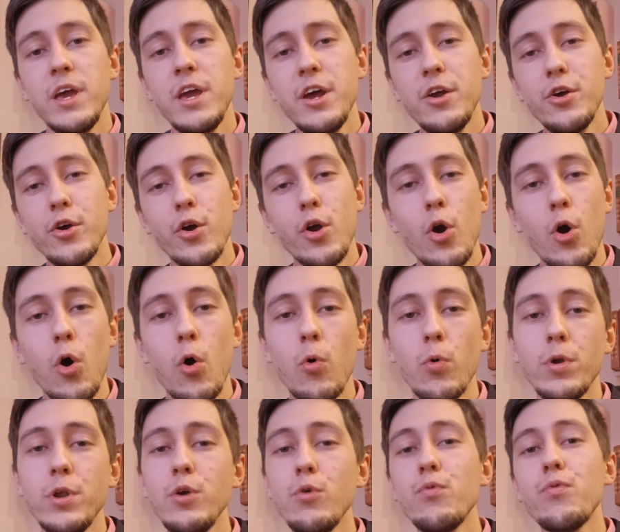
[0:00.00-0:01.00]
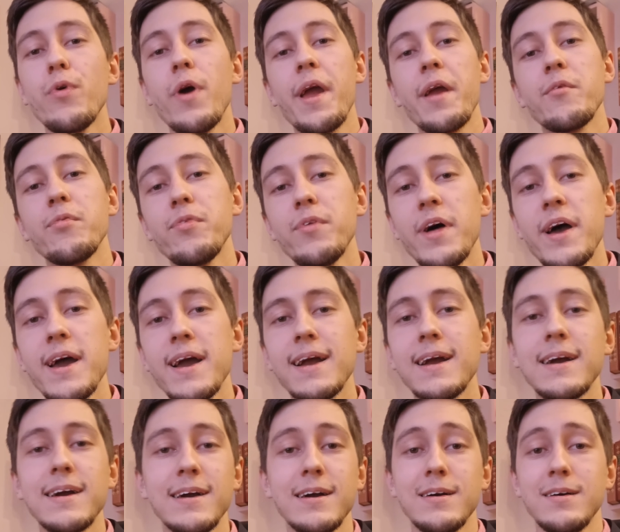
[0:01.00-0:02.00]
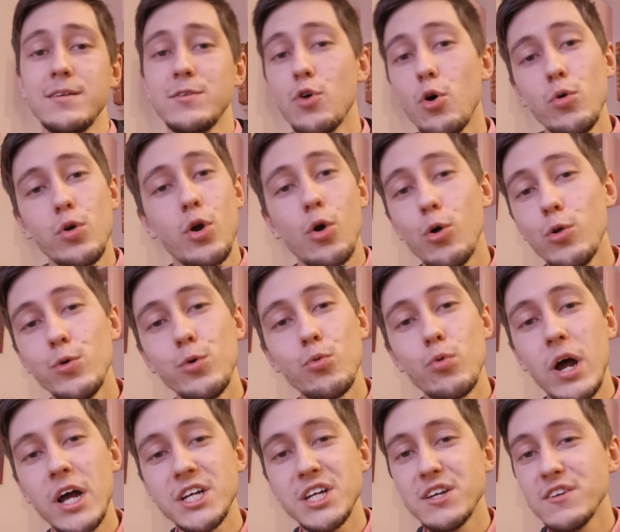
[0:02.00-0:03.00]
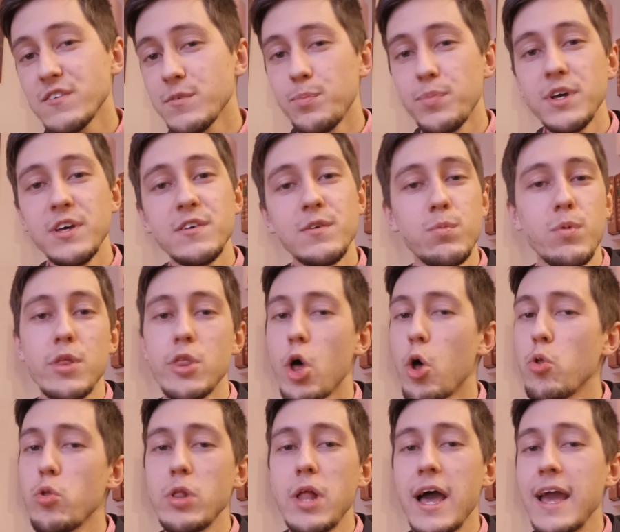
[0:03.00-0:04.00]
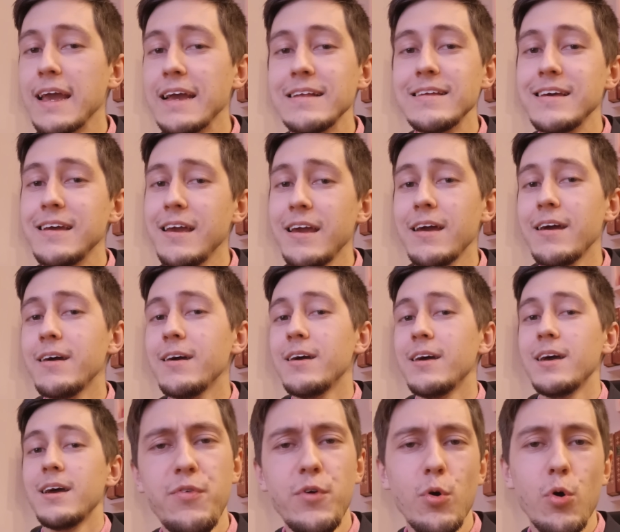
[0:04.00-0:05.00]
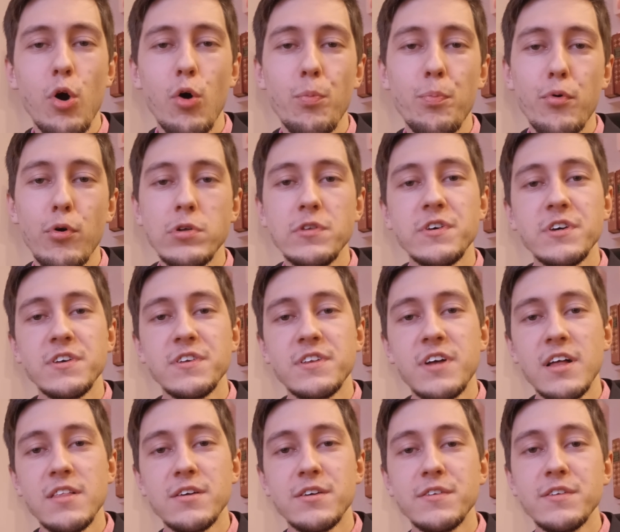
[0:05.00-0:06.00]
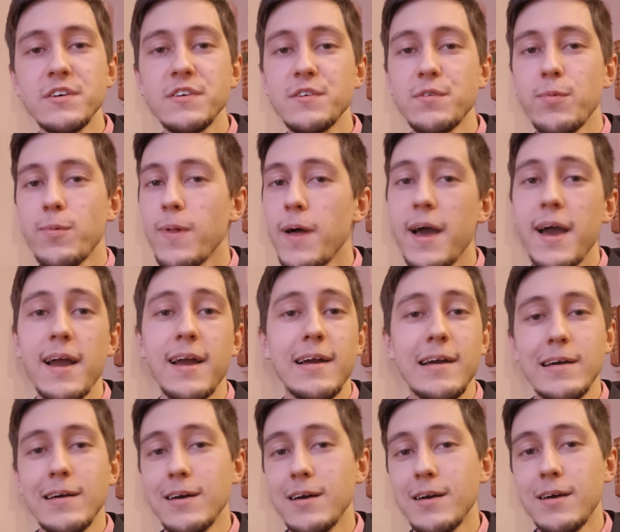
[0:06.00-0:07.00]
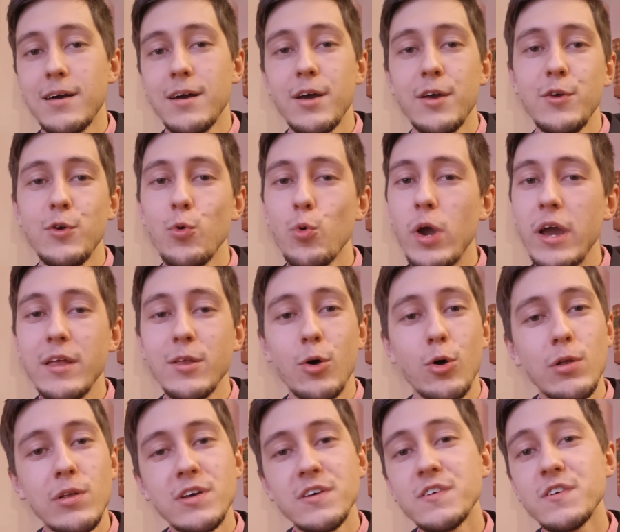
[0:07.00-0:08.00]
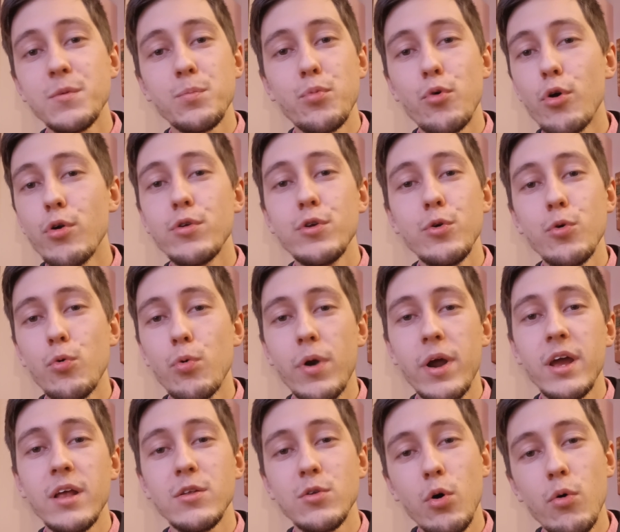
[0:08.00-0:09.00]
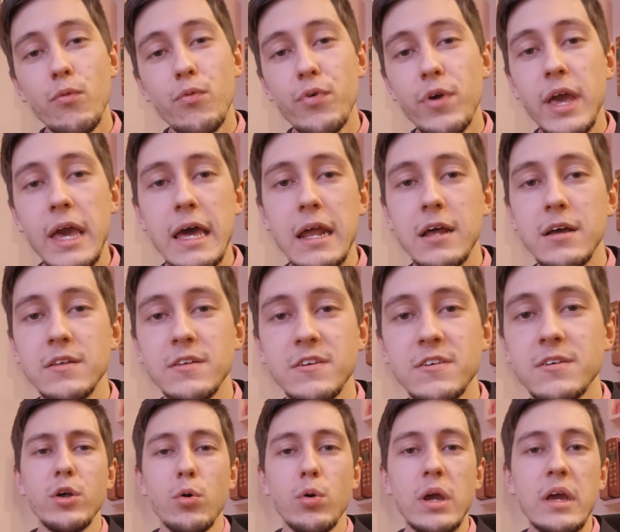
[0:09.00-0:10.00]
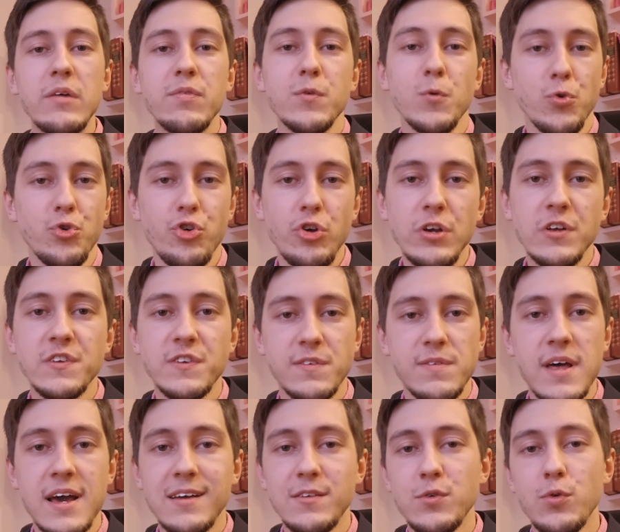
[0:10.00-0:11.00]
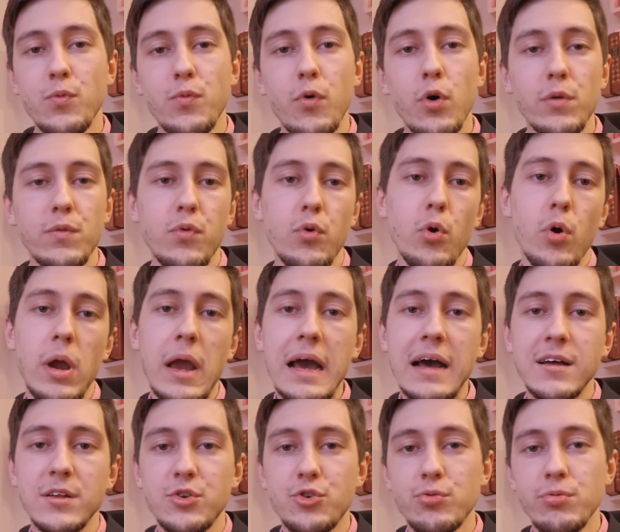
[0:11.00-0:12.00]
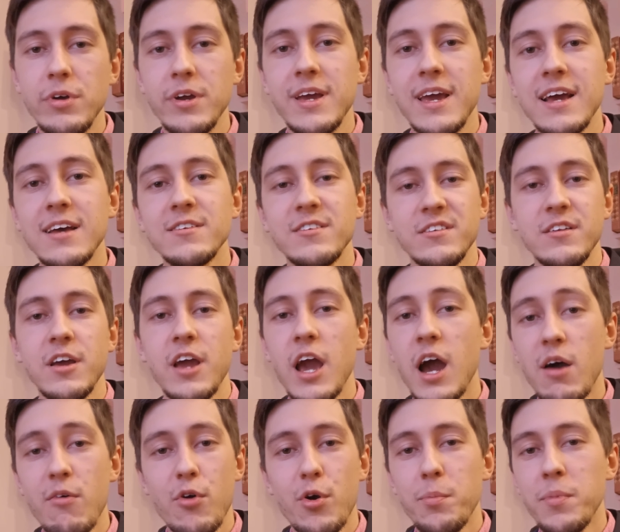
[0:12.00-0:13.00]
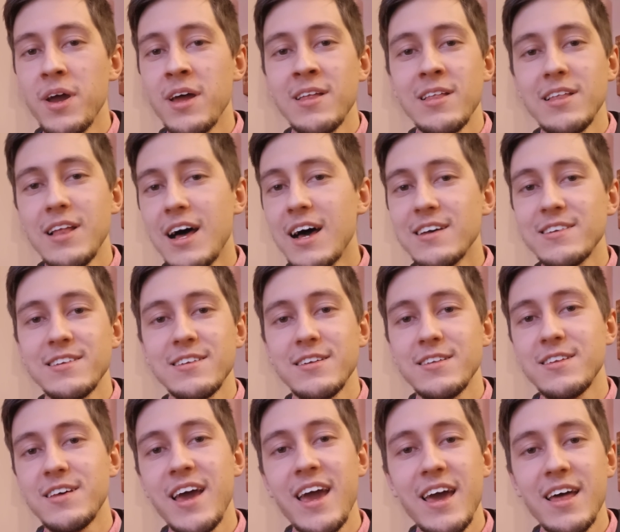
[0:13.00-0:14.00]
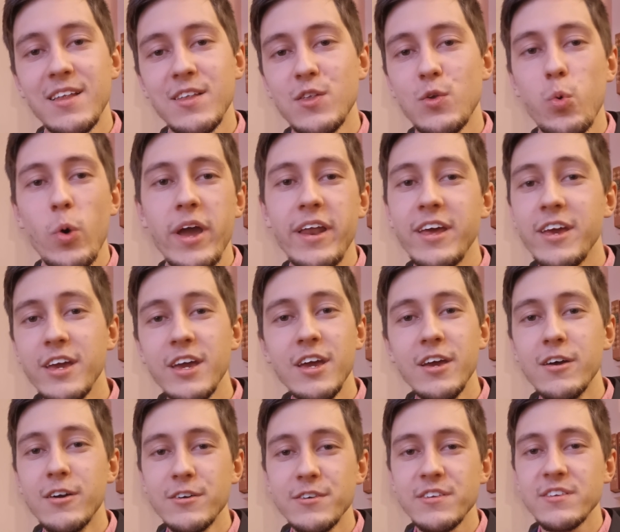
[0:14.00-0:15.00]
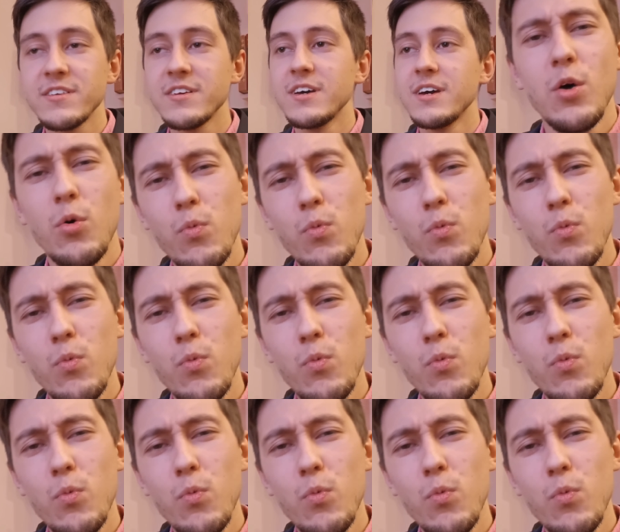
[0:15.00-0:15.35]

Here you go, new fake flag. Uh, don't call you Russians, please, we don't like it here. If you go protest under this flag, uh, you can only support Ukraine, don't forget it. We don't give two shits that you fought for your country against the government last ten, twenty years.